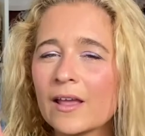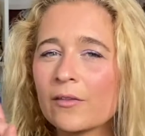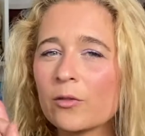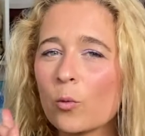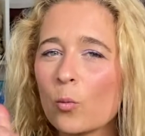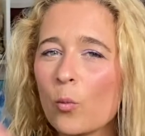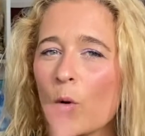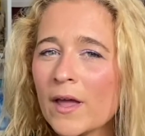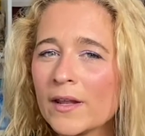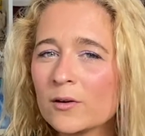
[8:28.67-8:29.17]

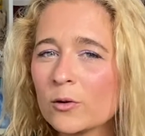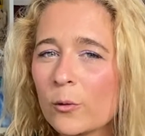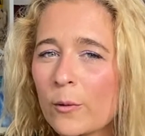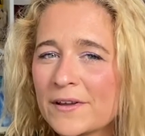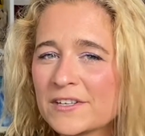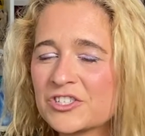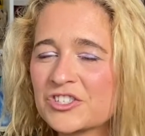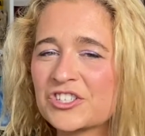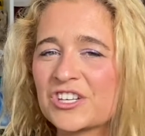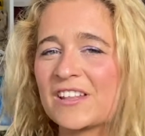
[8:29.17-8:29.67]
the one
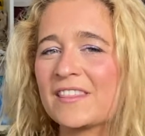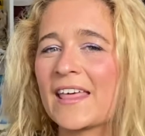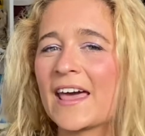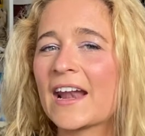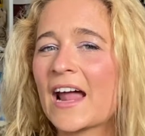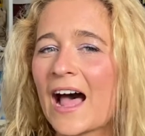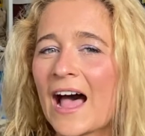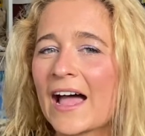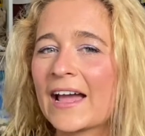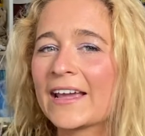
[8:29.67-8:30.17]
question
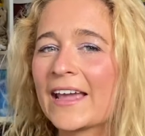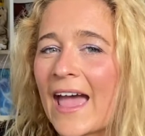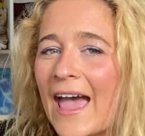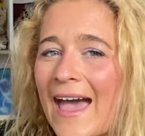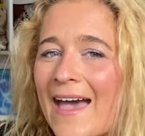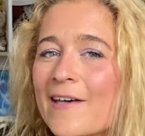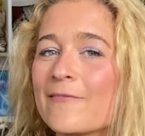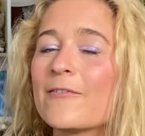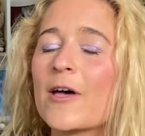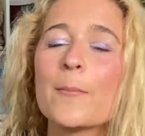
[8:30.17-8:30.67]
that I
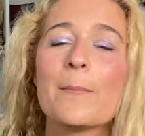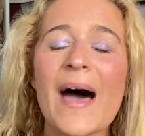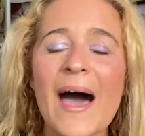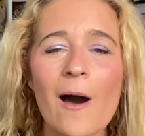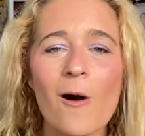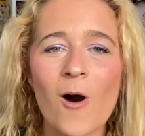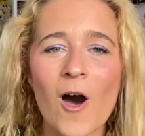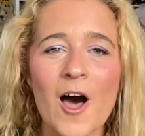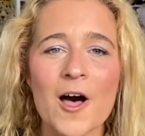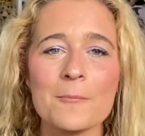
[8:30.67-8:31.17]
have
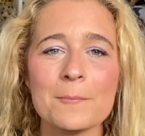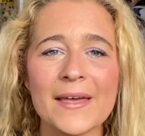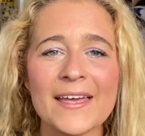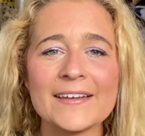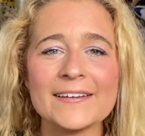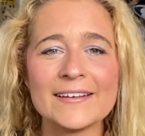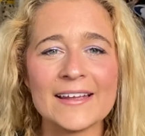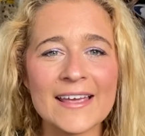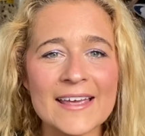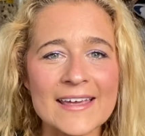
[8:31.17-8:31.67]
about
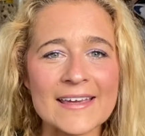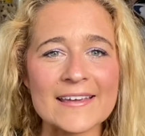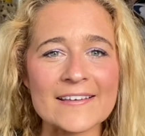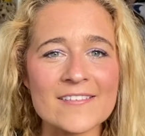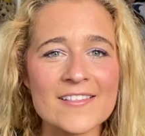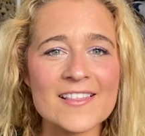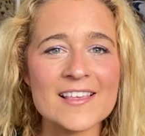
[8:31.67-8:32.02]
Ammit is,